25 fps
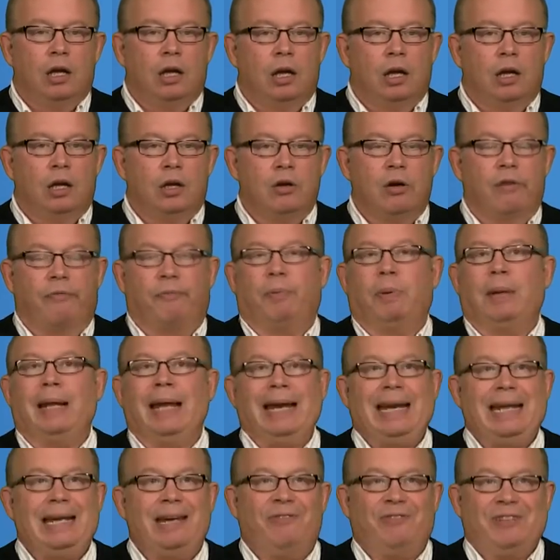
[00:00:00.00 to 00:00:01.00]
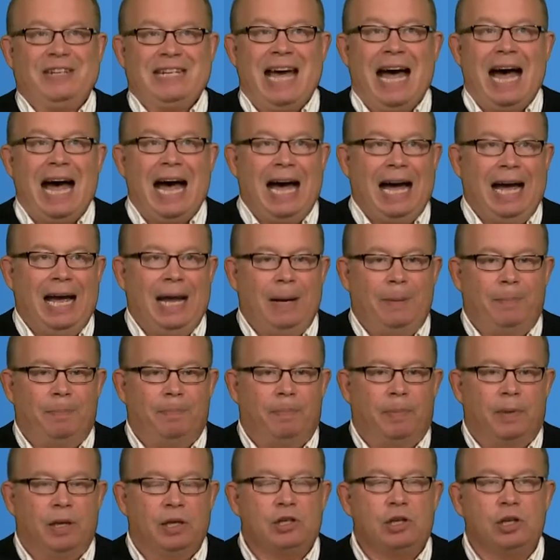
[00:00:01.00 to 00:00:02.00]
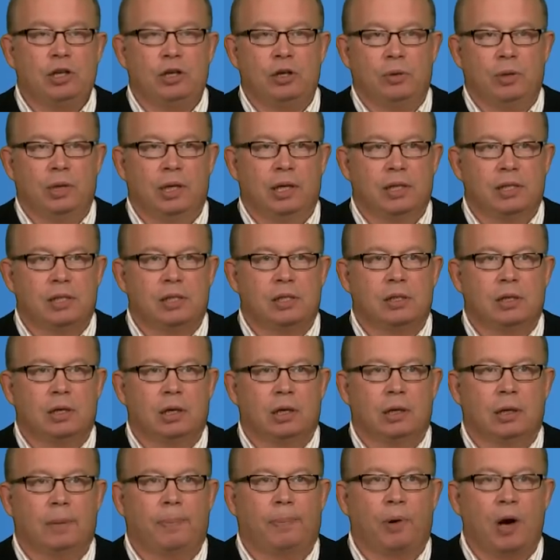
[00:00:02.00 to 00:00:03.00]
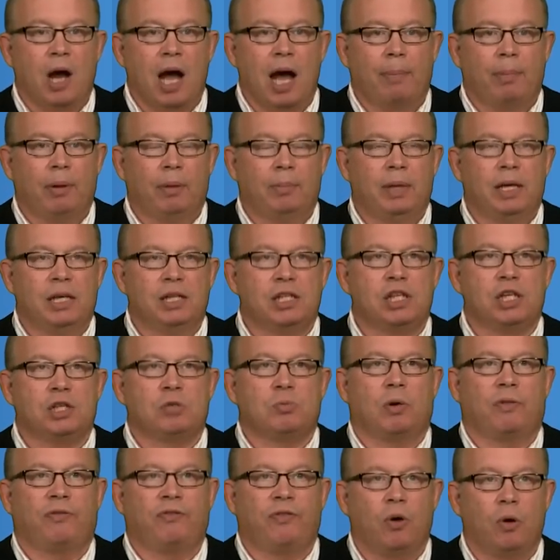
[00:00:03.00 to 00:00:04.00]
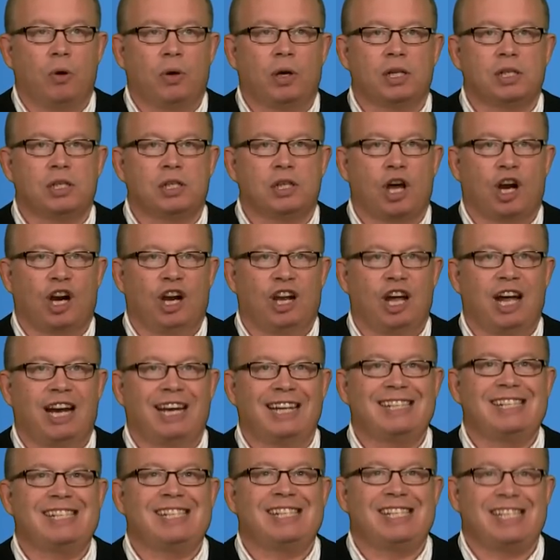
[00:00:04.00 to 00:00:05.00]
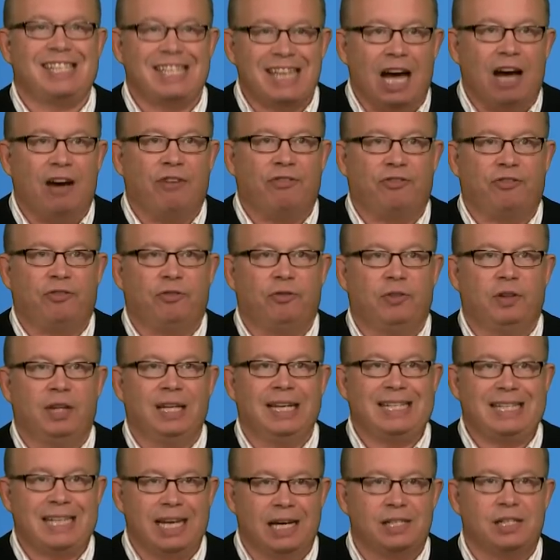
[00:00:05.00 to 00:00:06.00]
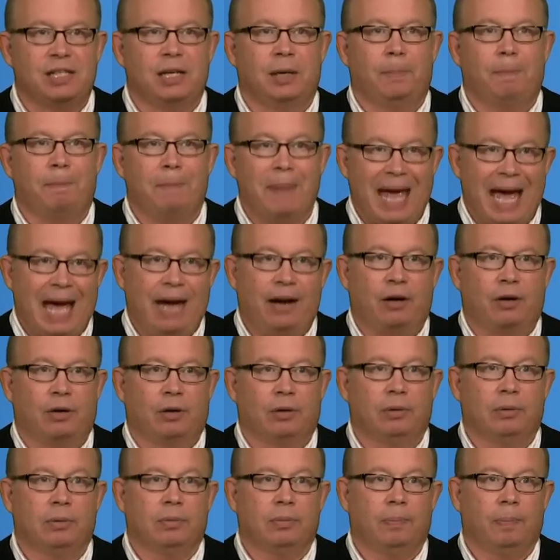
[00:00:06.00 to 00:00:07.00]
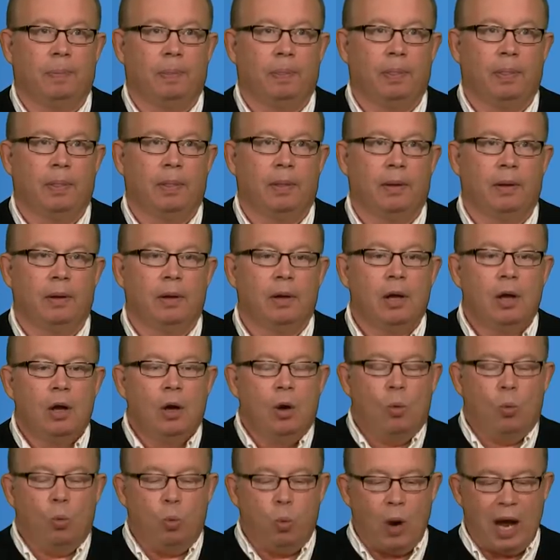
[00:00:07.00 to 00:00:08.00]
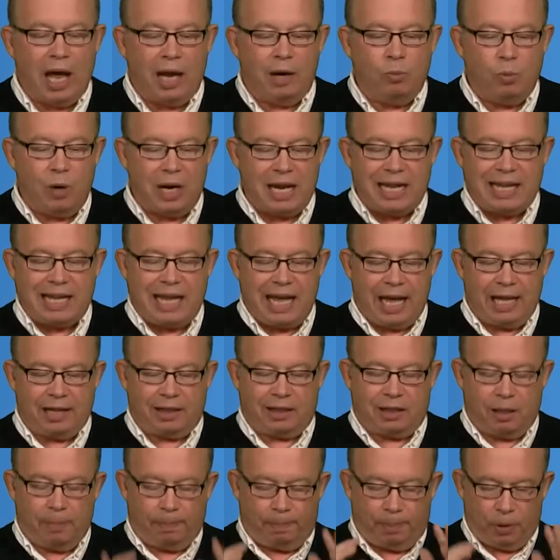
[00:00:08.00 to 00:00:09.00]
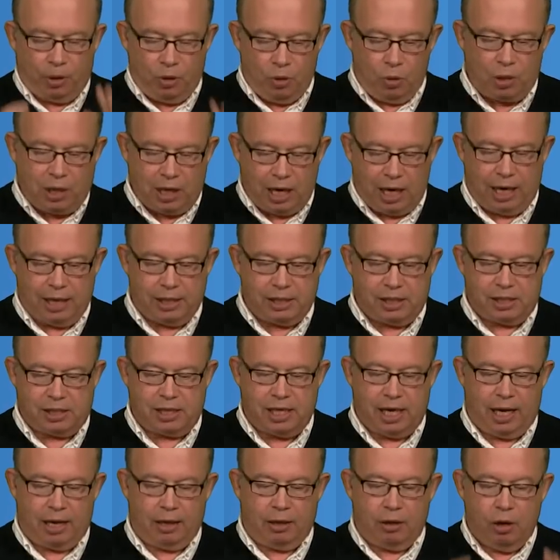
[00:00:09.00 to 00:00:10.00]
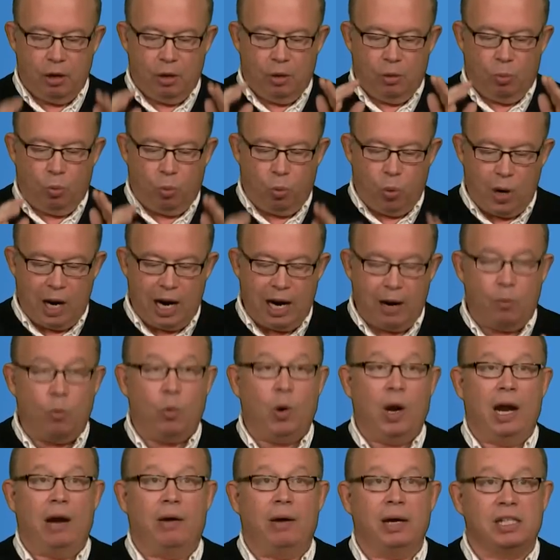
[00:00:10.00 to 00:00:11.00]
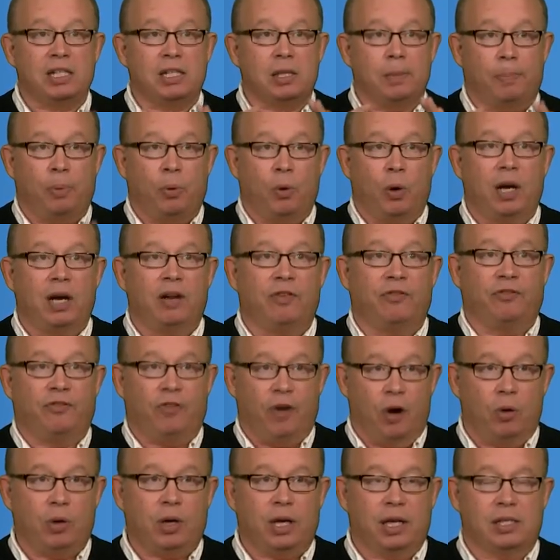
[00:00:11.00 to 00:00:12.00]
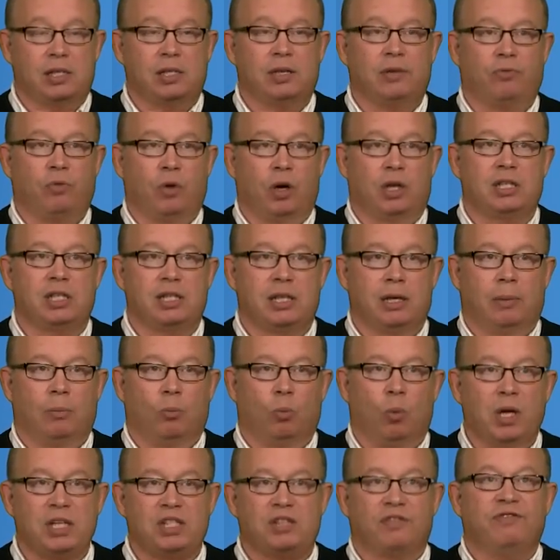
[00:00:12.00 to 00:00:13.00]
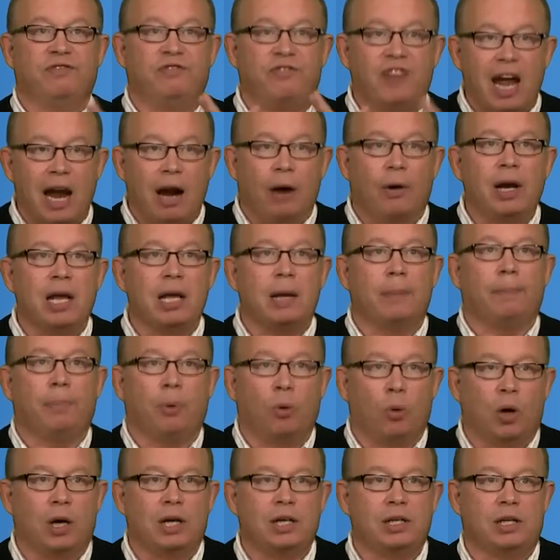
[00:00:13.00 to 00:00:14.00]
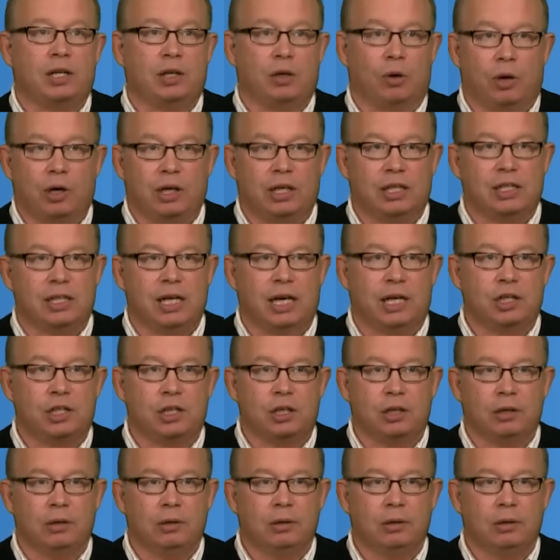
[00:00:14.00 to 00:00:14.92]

You have plenty of time to do this. The problem is, is we're focused on a lot of stuff that doesn't matter. When we get the blue card set, where, where is the point of focus of what's in, what's very important to the organization?